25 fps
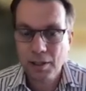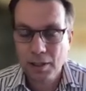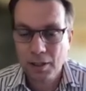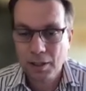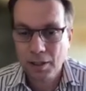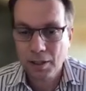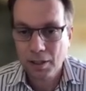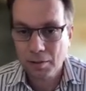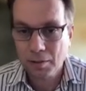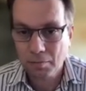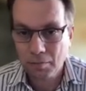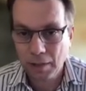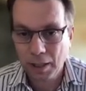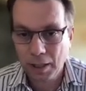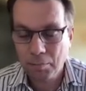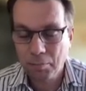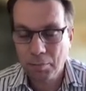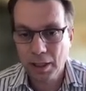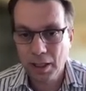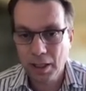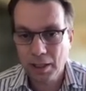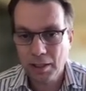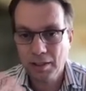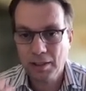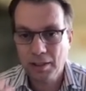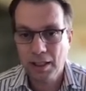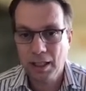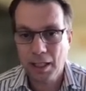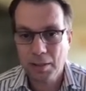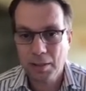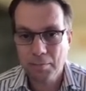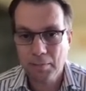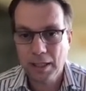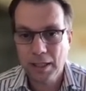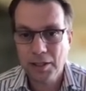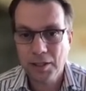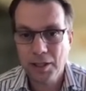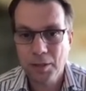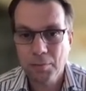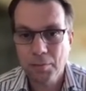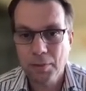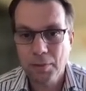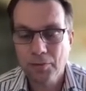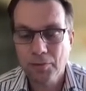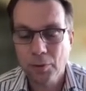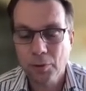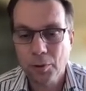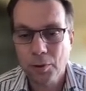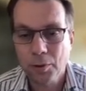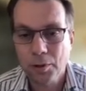uh, REDD plus, that I mentioned
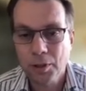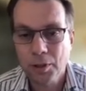before,